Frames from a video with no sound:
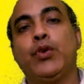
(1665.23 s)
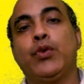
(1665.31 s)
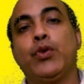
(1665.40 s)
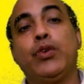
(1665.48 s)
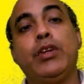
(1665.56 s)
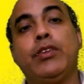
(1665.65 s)

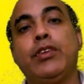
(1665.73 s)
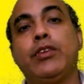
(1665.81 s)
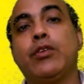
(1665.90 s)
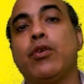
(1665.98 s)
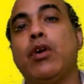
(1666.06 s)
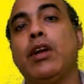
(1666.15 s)
So this is
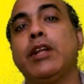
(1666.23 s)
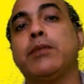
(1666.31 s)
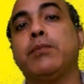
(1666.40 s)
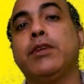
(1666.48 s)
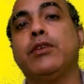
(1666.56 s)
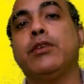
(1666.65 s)
called as
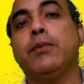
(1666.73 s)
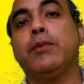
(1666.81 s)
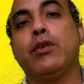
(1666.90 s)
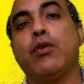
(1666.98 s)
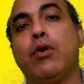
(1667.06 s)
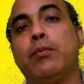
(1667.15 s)

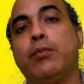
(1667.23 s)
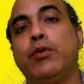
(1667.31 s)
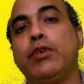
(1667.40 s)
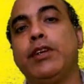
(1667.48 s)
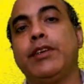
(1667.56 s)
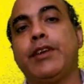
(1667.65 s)
principal
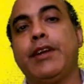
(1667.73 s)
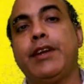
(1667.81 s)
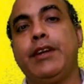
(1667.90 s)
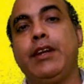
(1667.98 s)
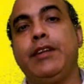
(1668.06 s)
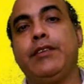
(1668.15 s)
component
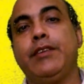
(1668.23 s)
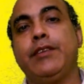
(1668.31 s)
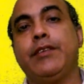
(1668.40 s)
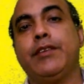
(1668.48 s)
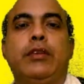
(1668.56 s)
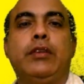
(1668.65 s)
analysis.